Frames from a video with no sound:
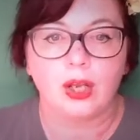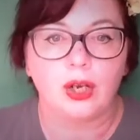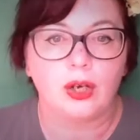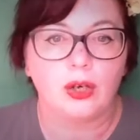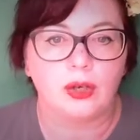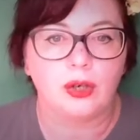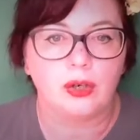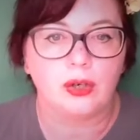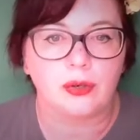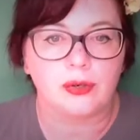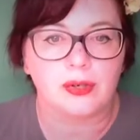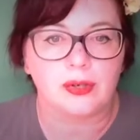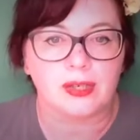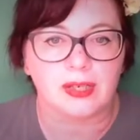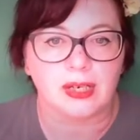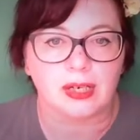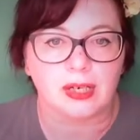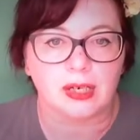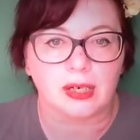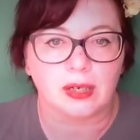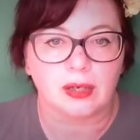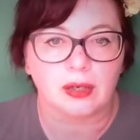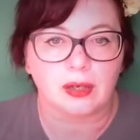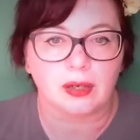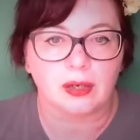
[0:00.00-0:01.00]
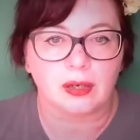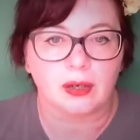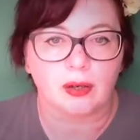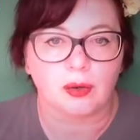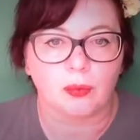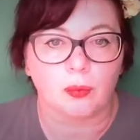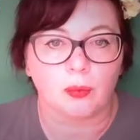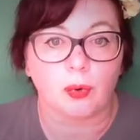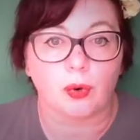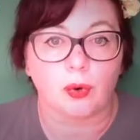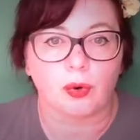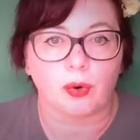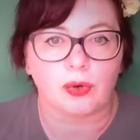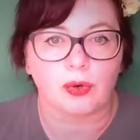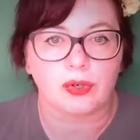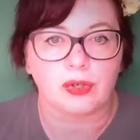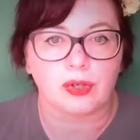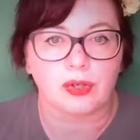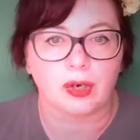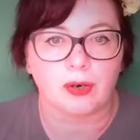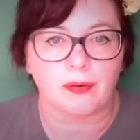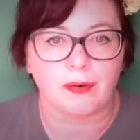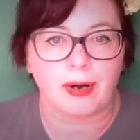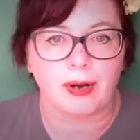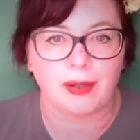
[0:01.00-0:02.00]
Lucy walked
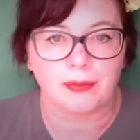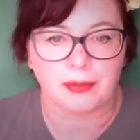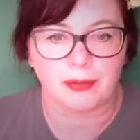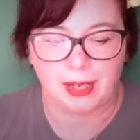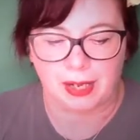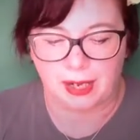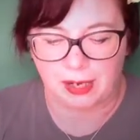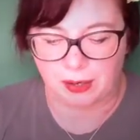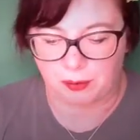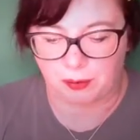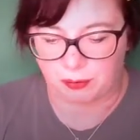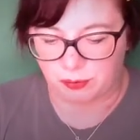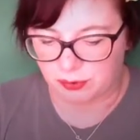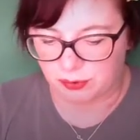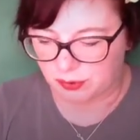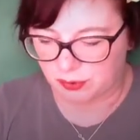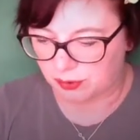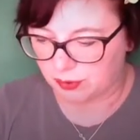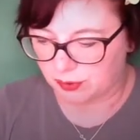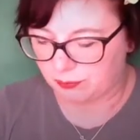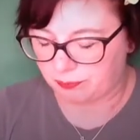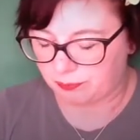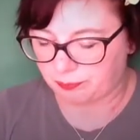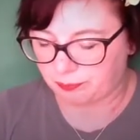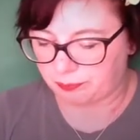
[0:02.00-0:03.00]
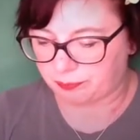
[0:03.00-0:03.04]
around the house.